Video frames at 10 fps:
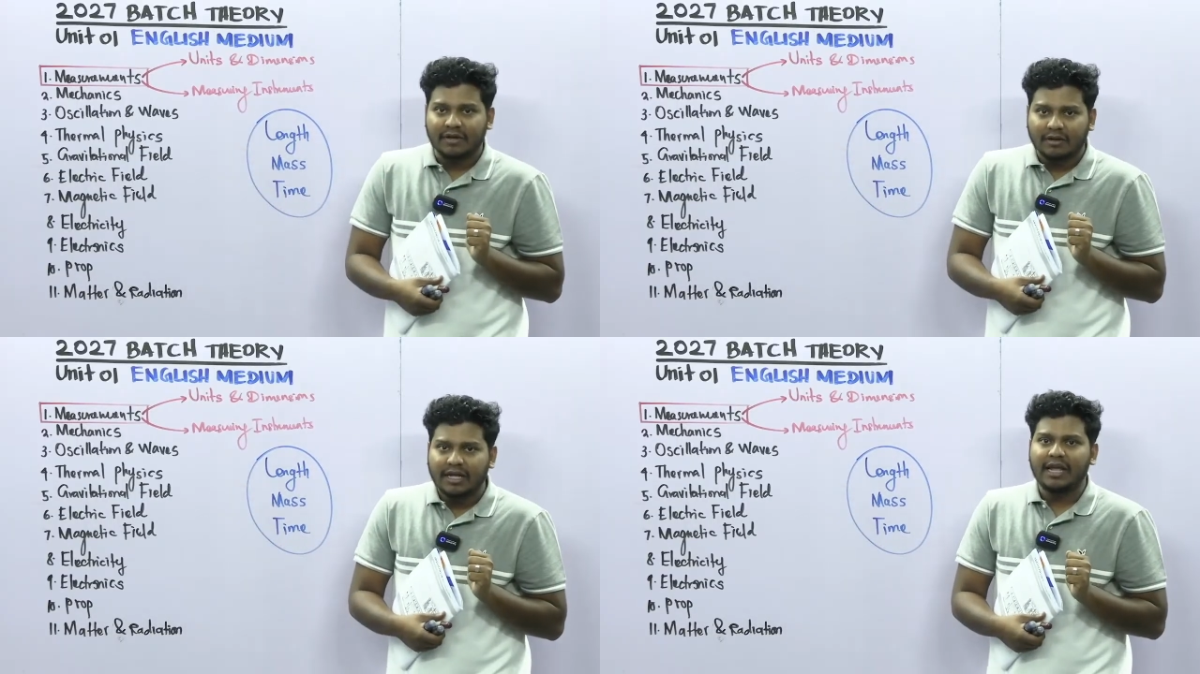
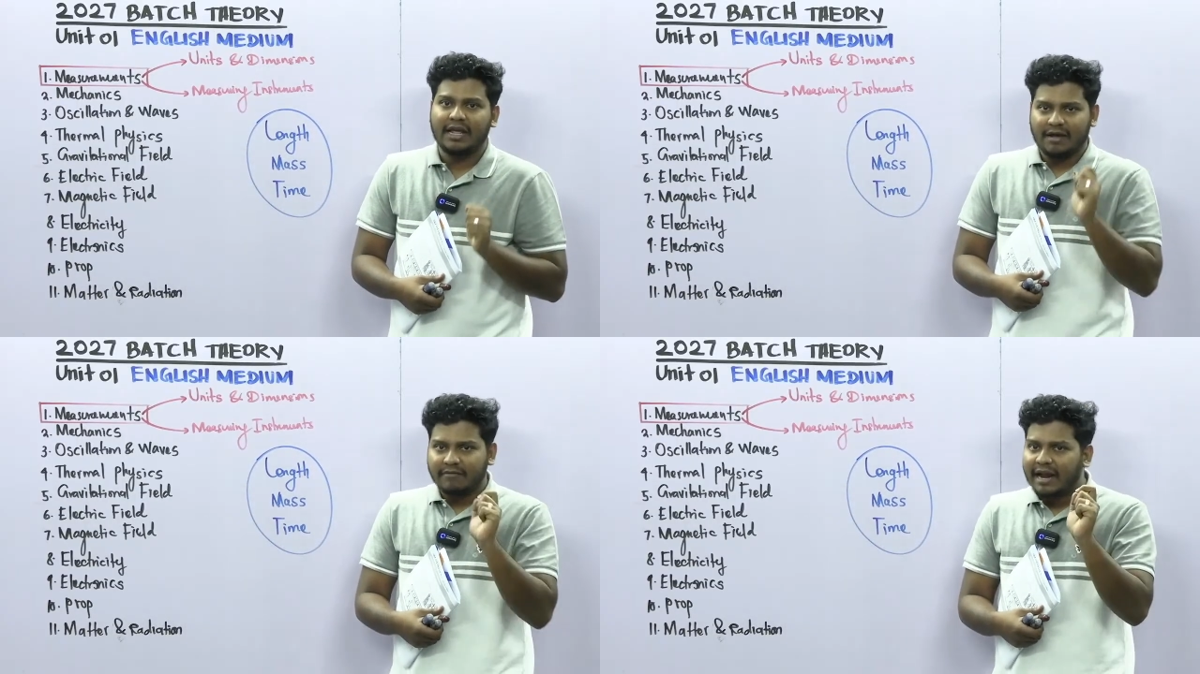
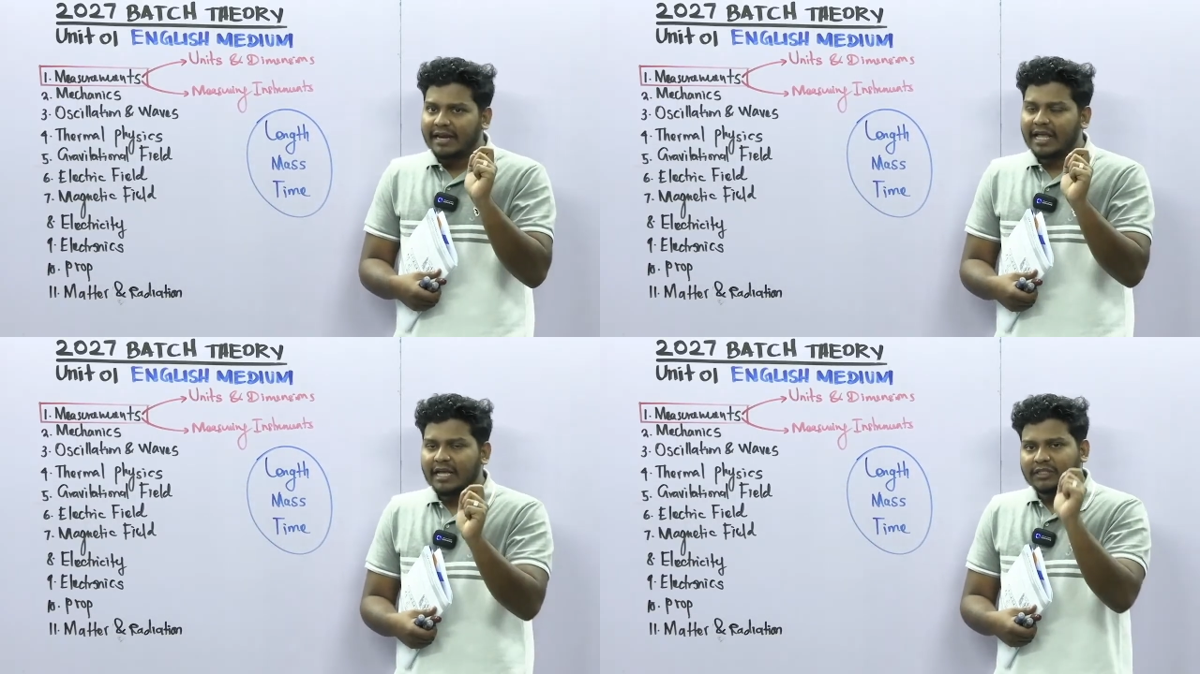Okay,
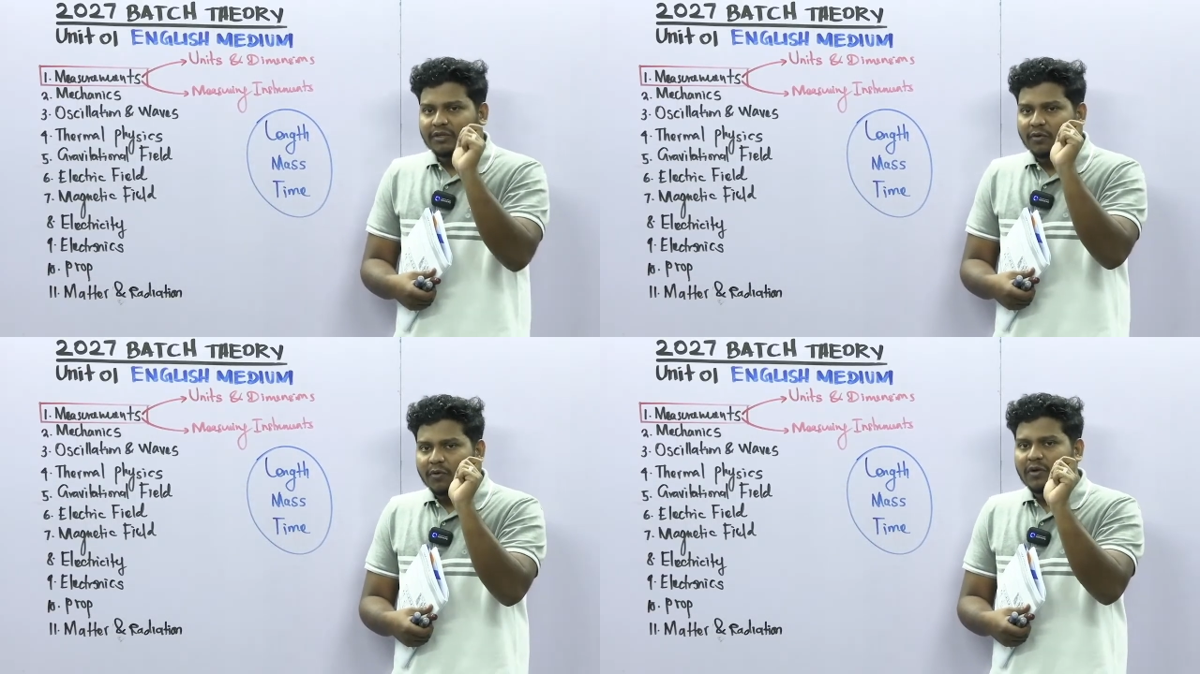right.
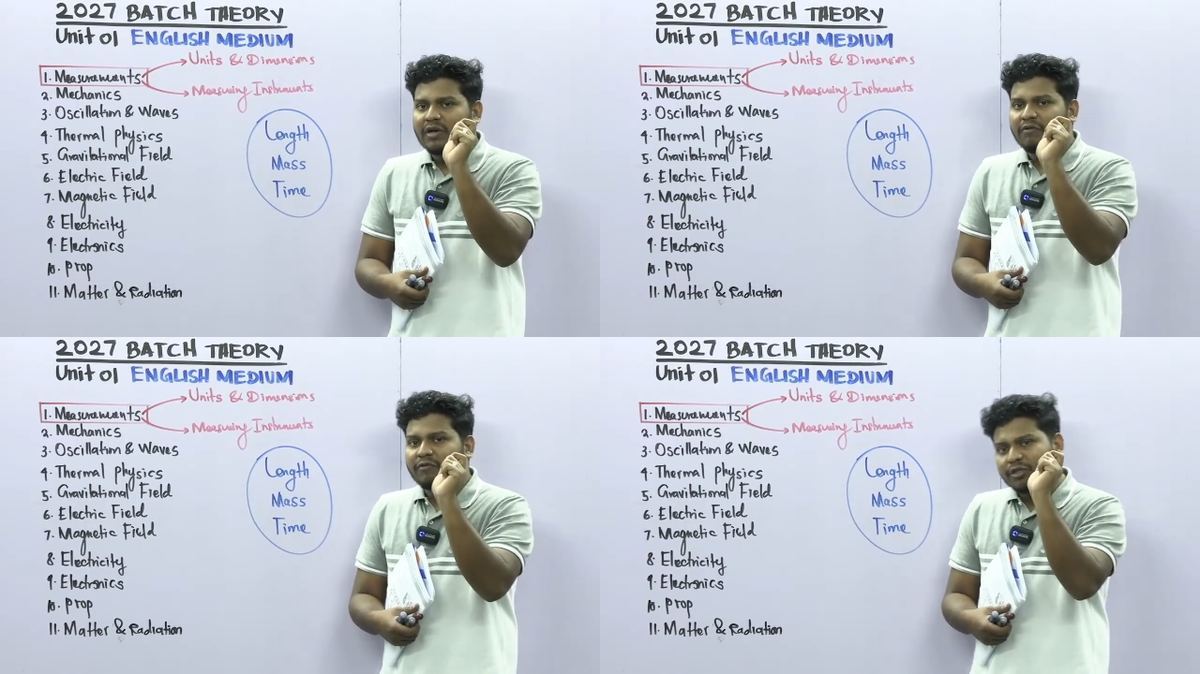
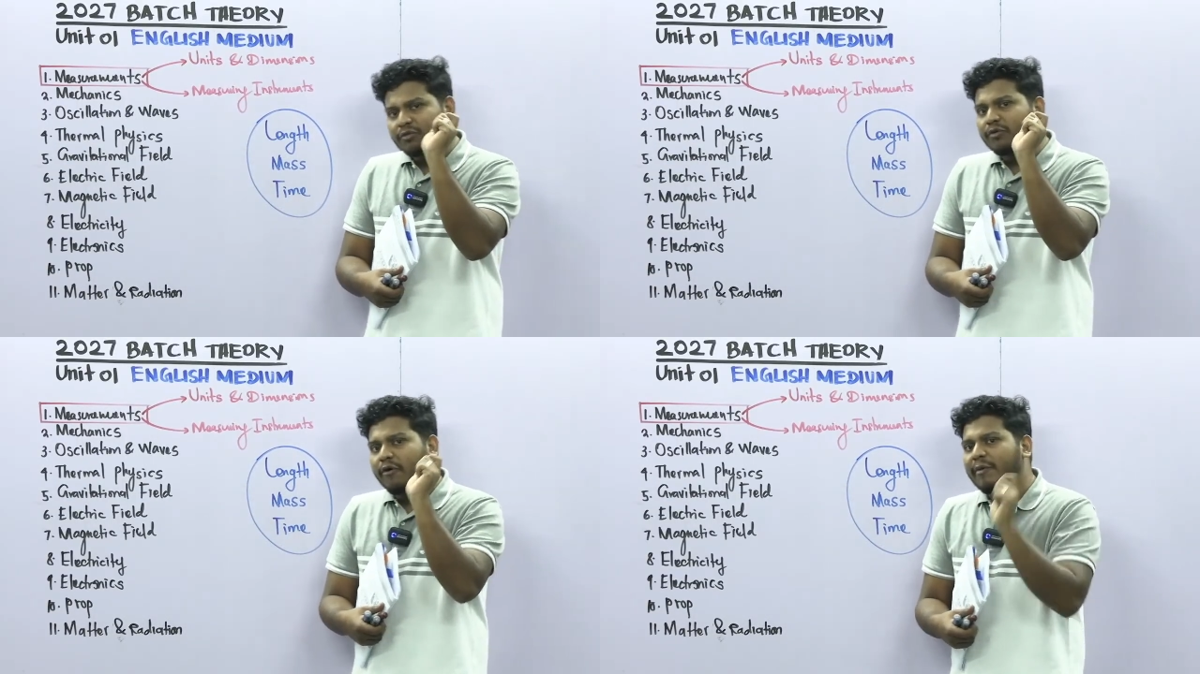So we
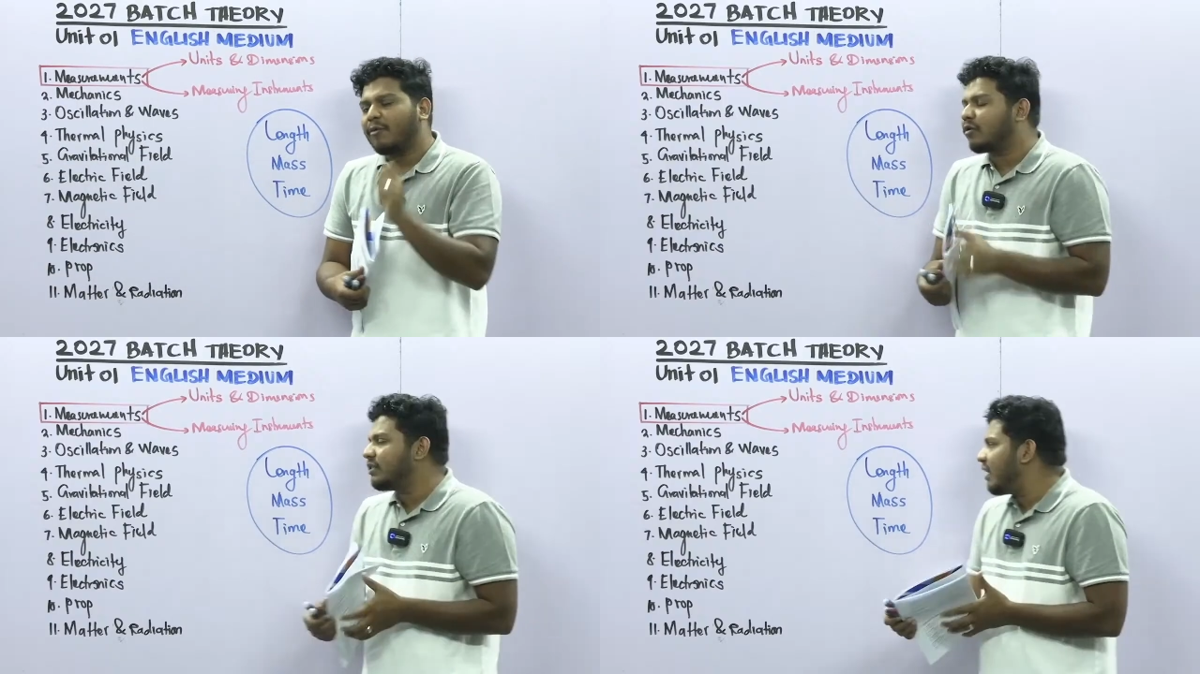should know
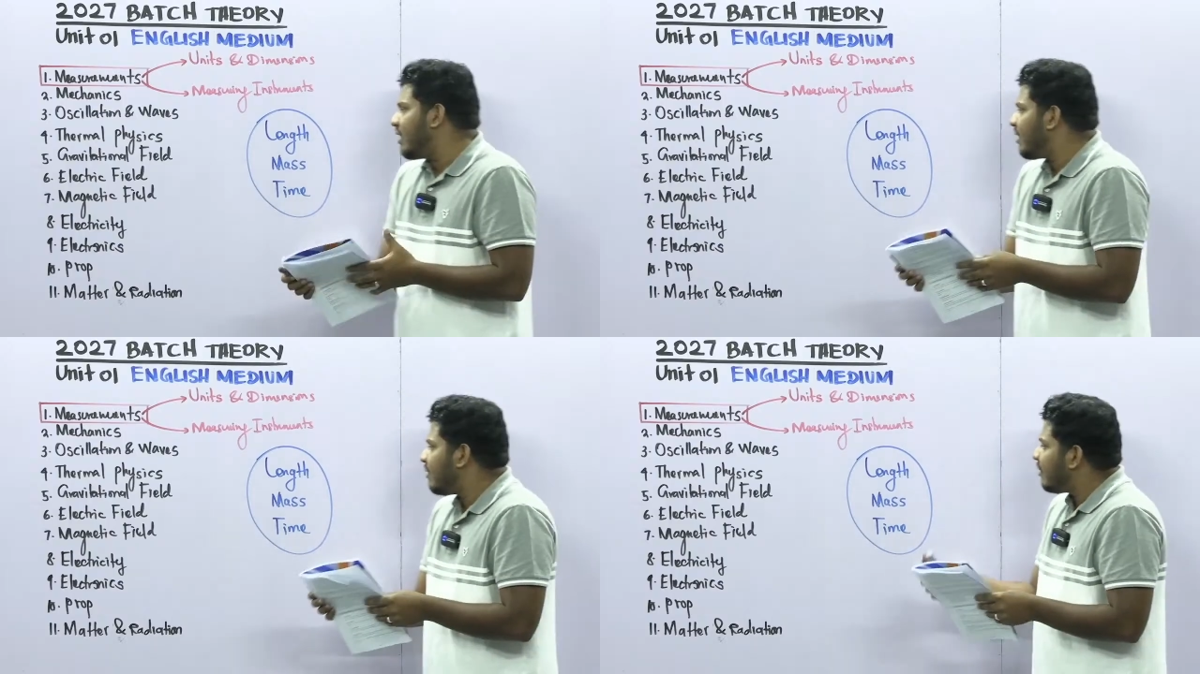about the